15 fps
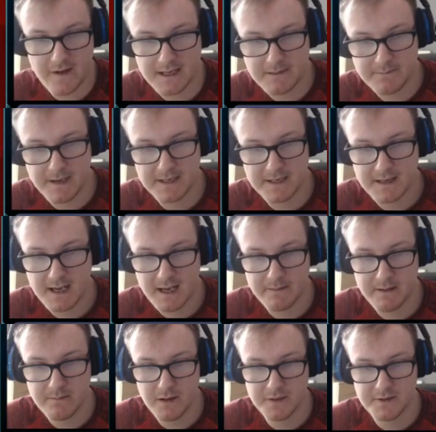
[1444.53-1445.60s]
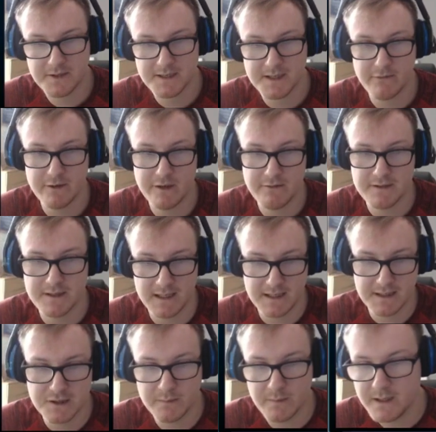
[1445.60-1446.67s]
based on how many monsters that were used to link
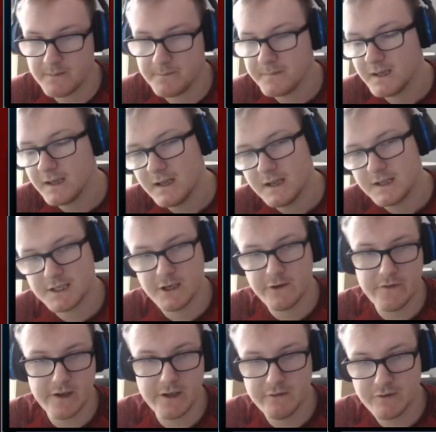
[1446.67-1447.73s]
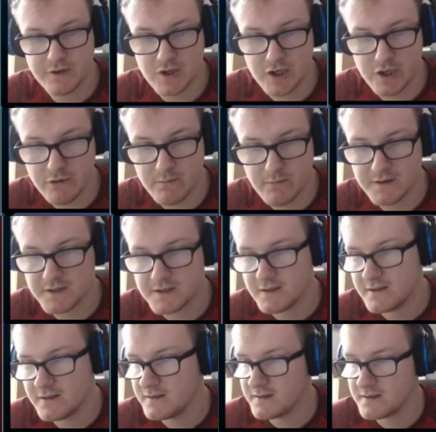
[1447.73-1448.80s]
summon it. So if you use 2
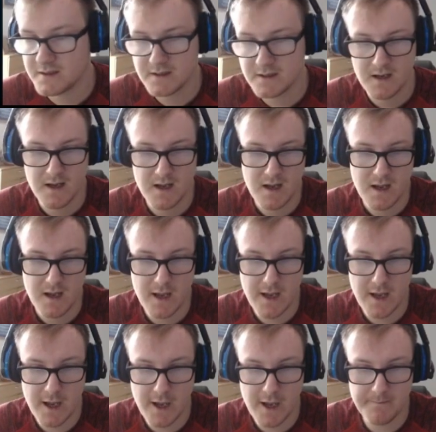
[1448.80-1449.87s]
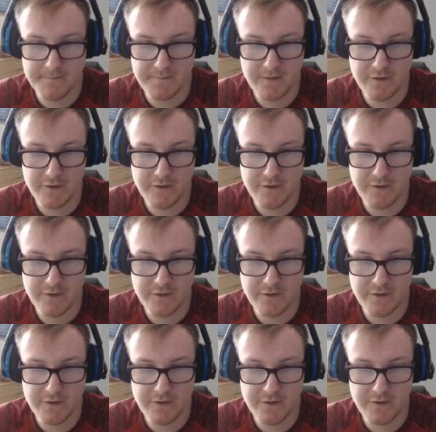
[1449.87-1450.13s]
monsters, if